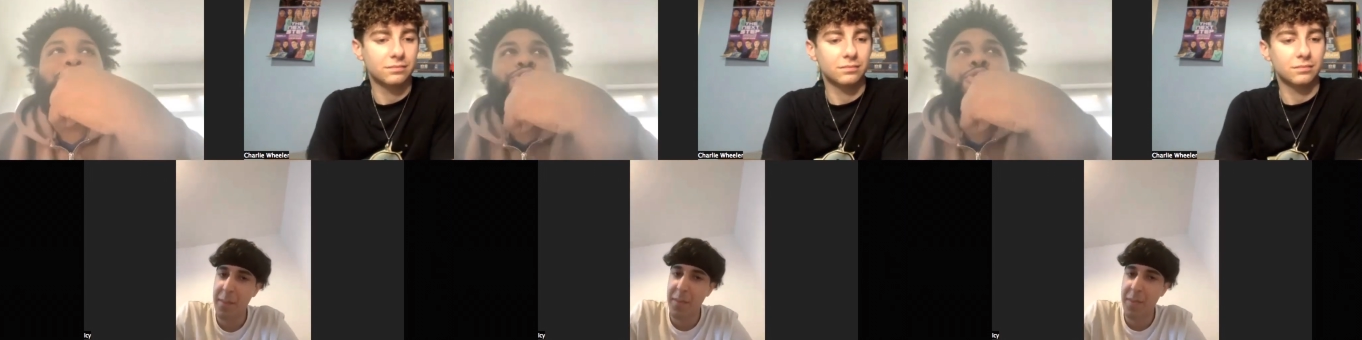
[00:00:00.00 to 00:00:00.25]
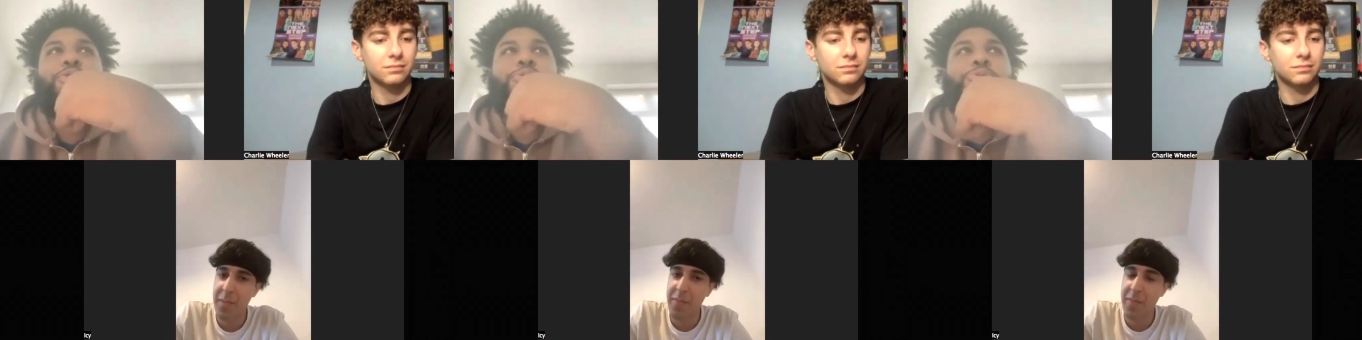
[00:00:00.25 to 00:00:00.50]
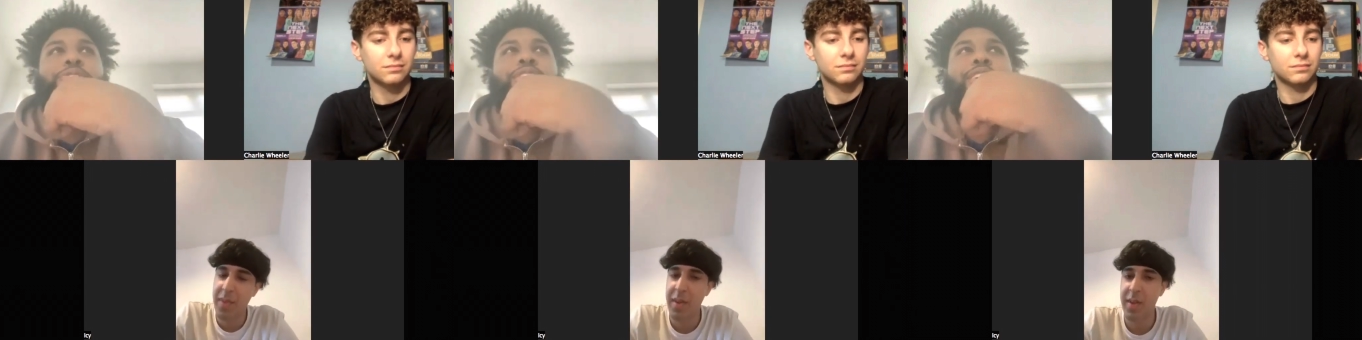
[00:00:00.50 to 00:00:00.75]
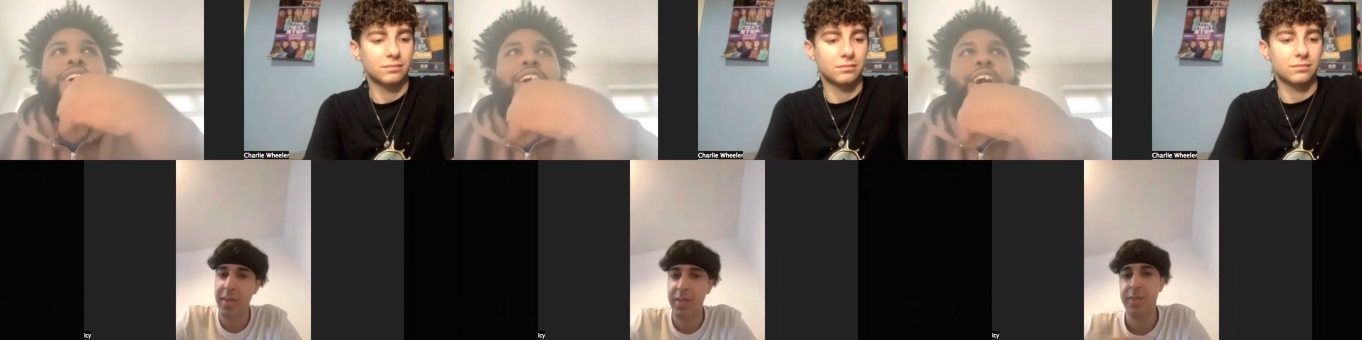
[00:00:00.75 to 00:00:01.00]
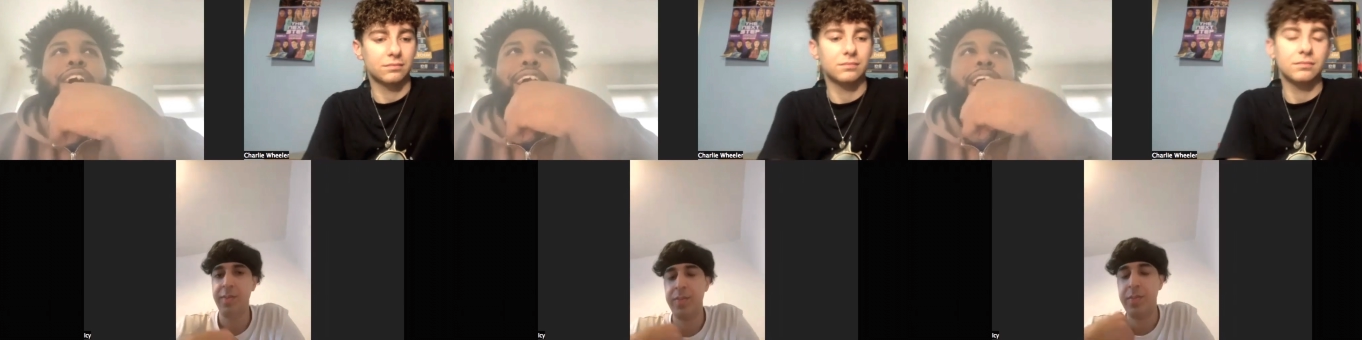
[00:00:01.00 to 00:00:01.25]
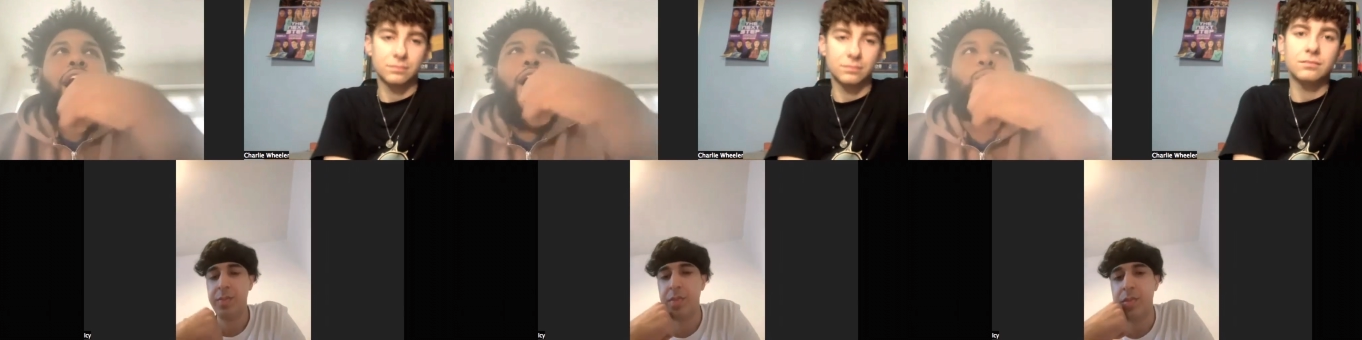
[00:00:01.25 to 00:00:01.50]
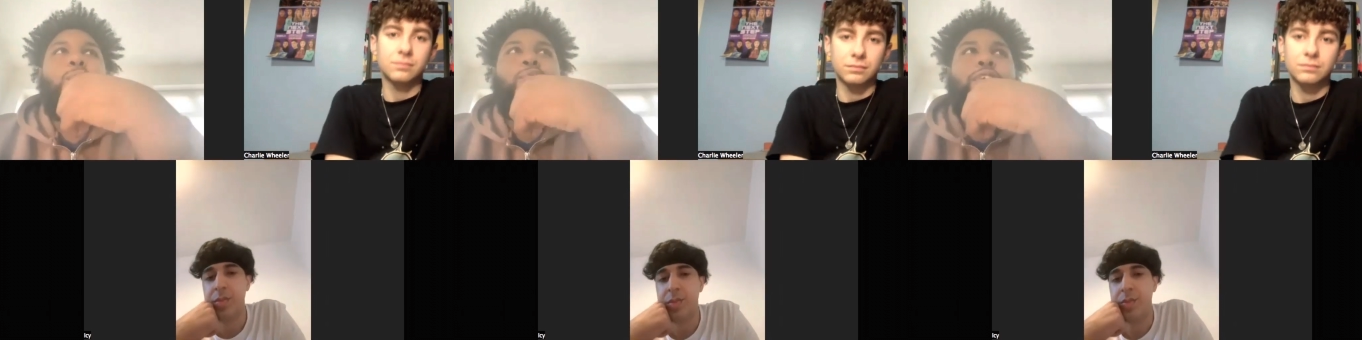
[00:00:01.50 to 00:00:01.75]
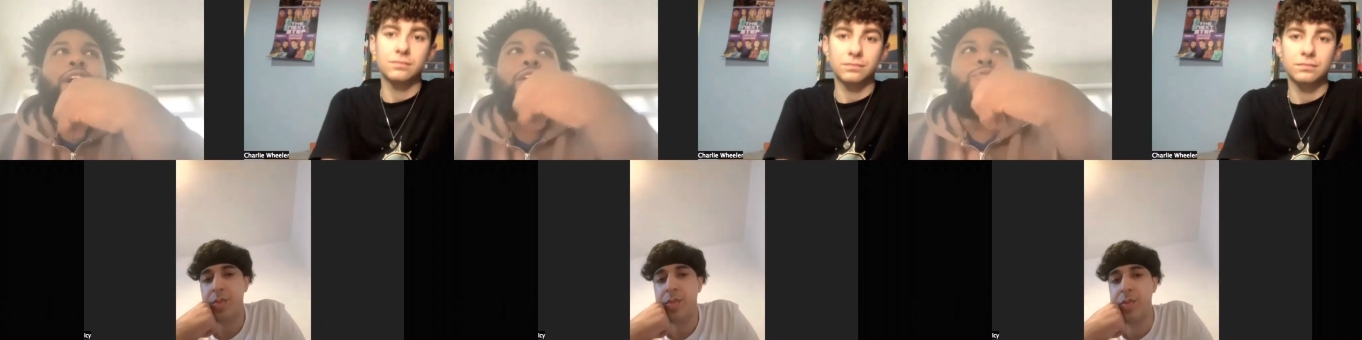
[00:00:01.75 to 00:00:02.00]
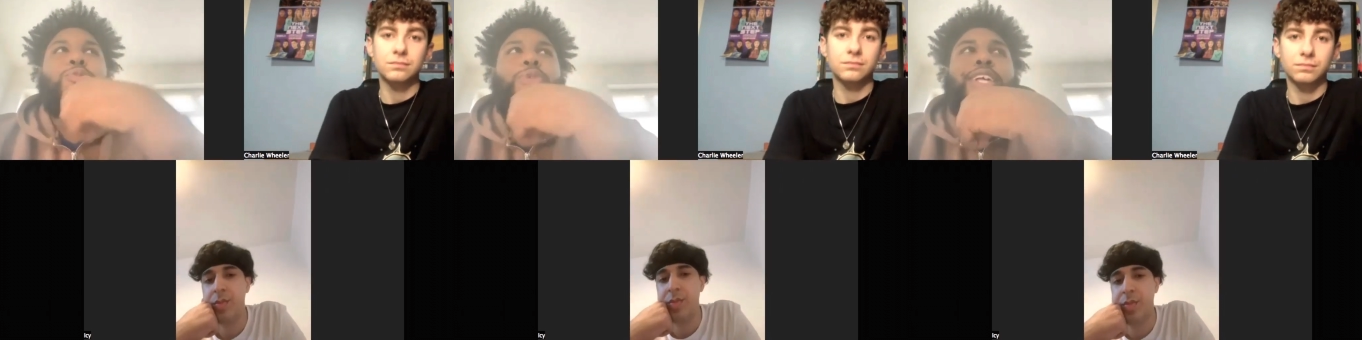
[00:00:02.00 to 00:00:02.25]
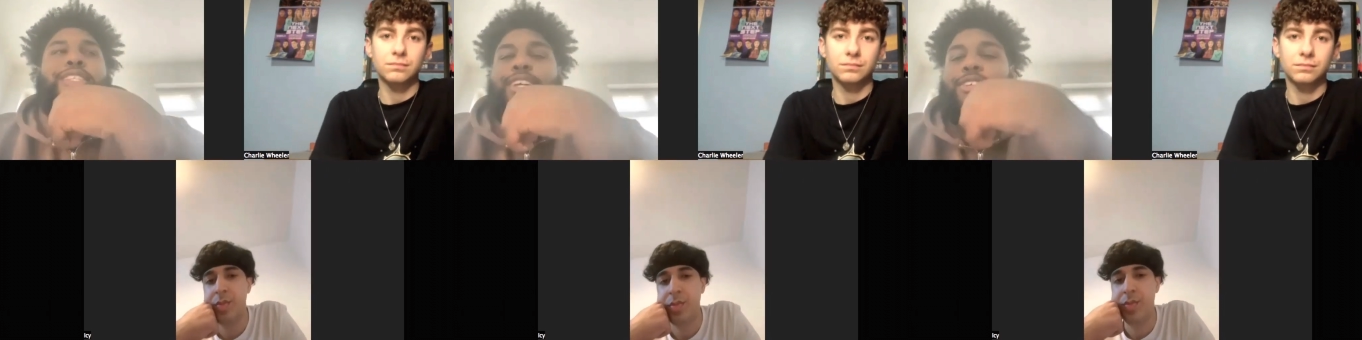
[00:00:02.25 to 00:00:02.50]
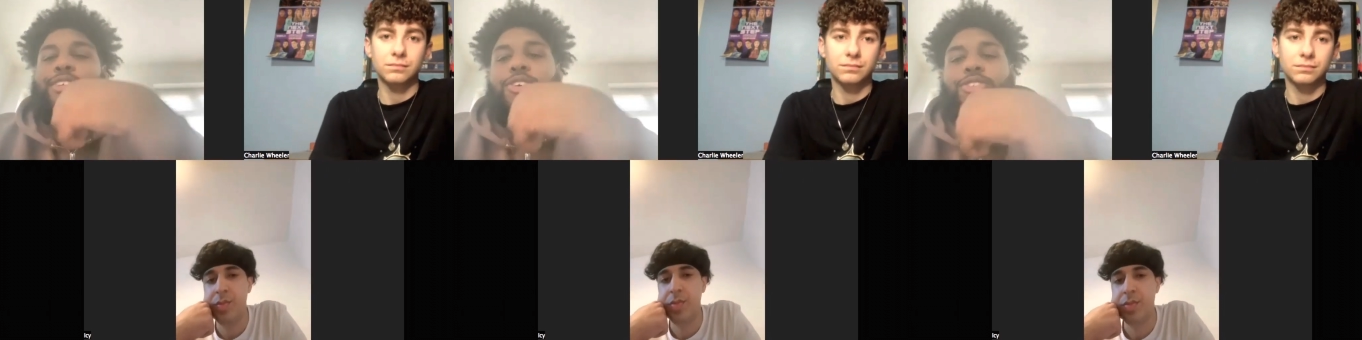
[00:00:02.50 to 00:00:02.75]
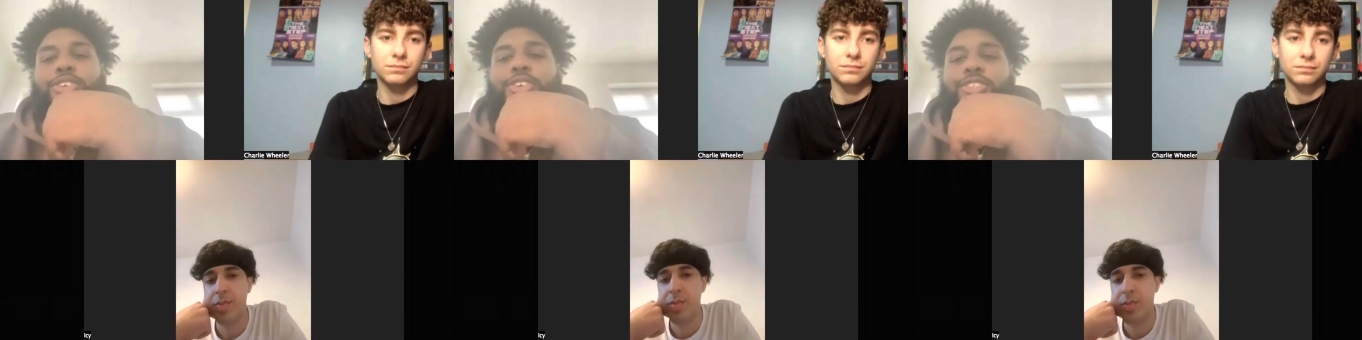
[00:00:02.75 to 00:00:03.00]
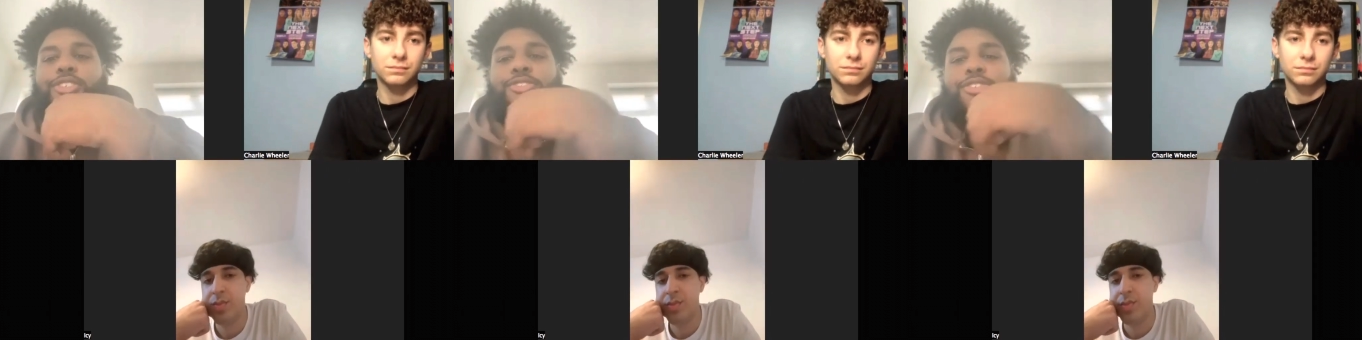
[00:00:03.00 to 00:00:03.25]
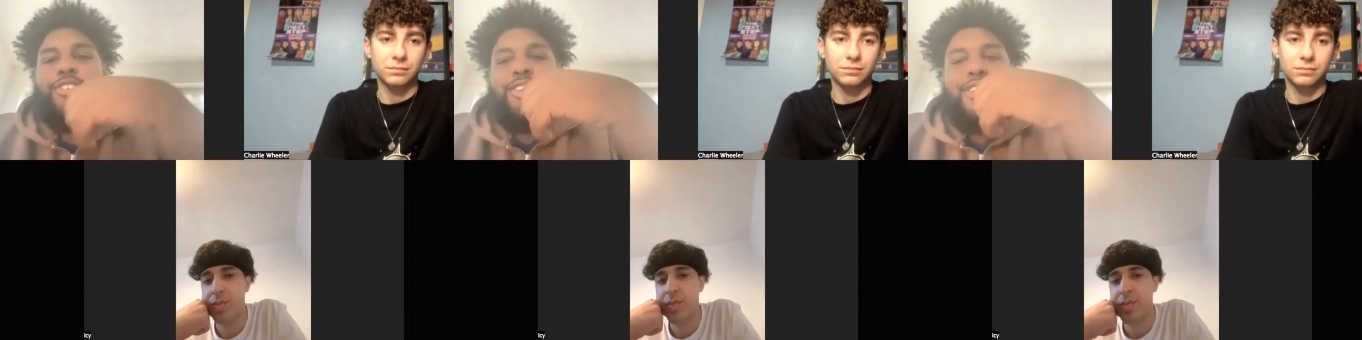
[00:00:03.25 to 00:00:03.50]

Speaker 1: showed uh, like, our viral like TikTok dances.